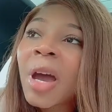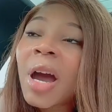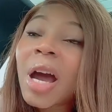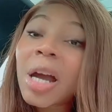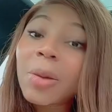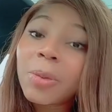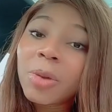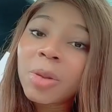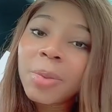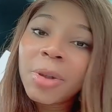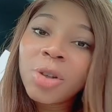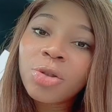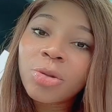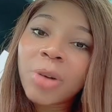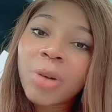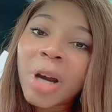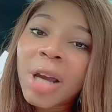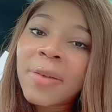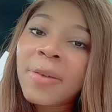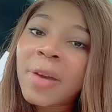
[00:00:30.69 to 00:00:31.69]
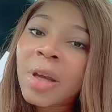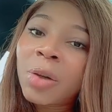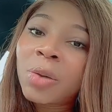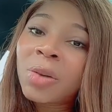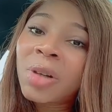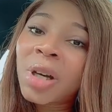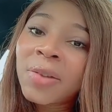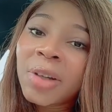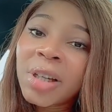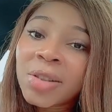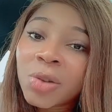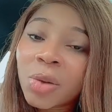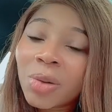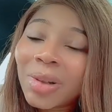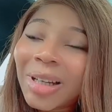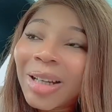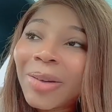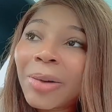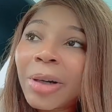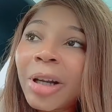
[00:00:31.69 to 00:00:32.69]
I will be driving. I know a lot of you guys
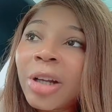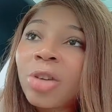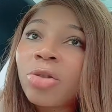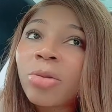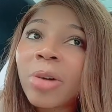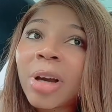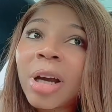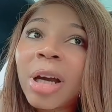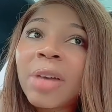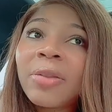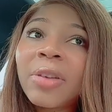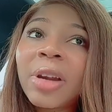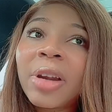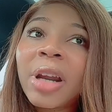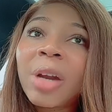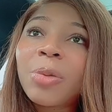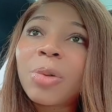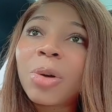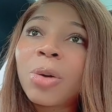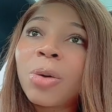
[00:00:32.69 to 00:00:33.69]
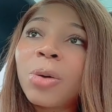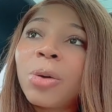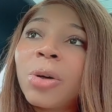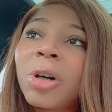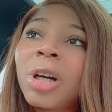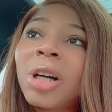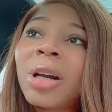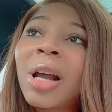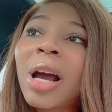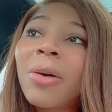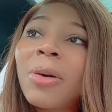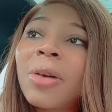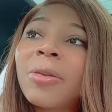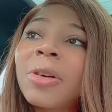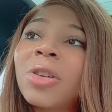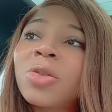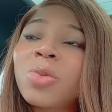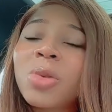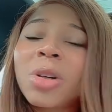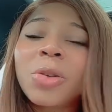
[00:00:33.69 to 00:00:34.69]
don't like when I drive and I record.
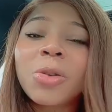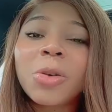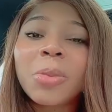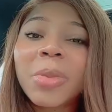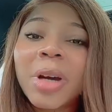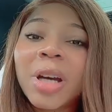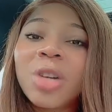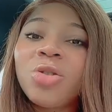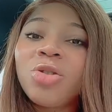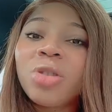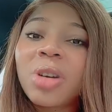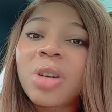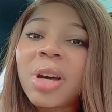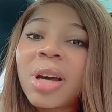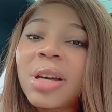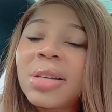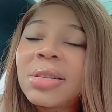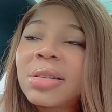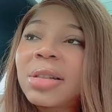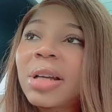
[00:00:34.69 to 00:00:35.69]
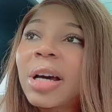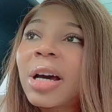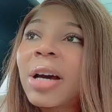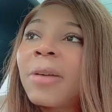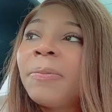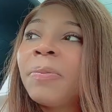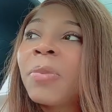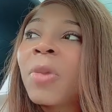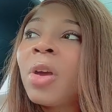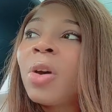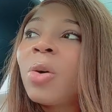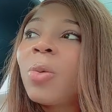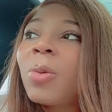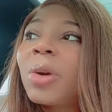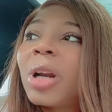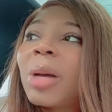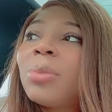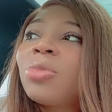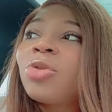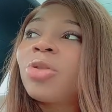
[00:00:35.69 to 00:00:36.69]
However, I just want to remind you guys that
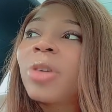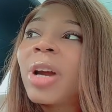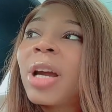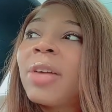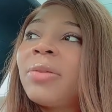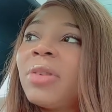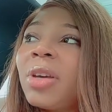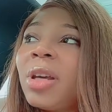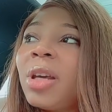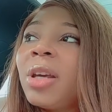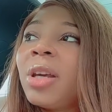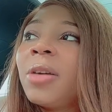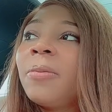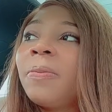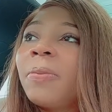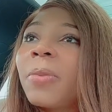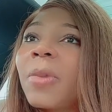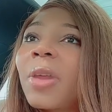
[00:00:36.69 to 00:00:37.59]
when I'm driving,